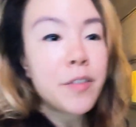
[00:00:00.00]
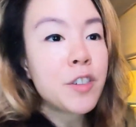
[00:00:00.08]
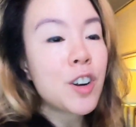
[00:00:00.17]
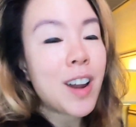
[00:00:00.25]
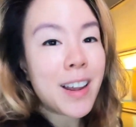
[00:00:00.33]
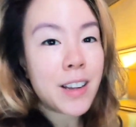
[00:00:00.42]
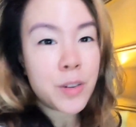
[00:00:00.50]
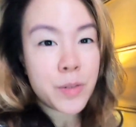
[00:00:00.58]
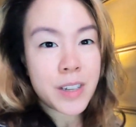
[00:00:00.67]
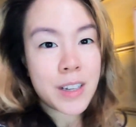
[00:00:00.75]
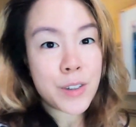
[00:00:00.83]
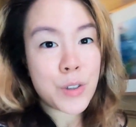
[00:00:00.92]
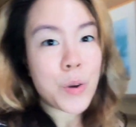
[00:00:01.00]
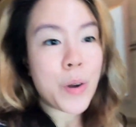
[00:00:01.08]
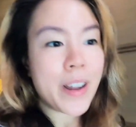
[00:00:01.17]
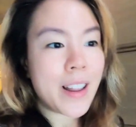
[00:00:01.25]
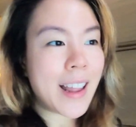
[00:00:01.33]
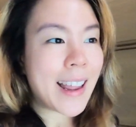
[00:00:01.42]
I've tried using
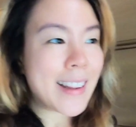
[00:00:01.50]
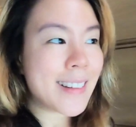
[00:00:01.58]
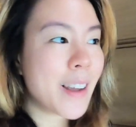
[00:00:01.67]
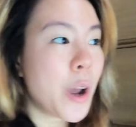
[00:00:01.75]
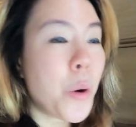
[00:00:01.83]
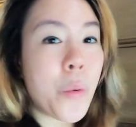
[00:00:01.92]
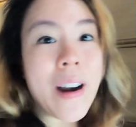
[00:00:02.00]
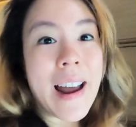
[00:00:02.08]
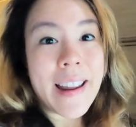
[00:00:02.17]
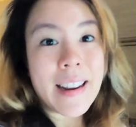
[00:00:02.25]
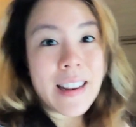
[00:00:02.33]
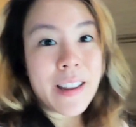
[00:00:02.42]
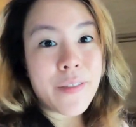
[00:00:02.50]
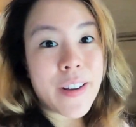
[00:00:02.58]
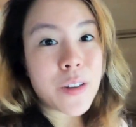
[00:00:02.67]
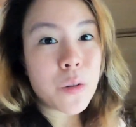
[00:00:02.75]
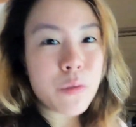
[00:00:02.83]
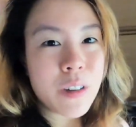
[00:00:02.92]
soil, and where I live, I
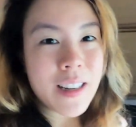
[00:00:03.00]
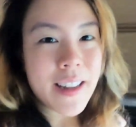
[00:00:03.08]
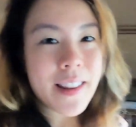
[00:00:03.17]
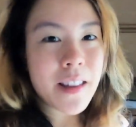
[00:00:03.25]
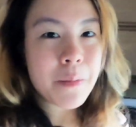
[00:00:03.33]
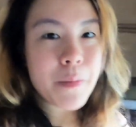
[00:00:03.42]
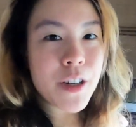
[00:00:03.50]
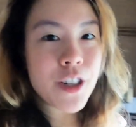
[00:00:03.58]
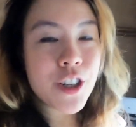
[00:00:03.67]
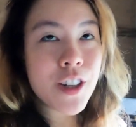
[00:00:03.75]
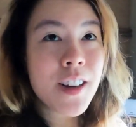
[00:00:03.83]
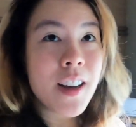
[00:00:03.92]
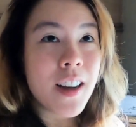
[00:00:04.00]
don't really get that much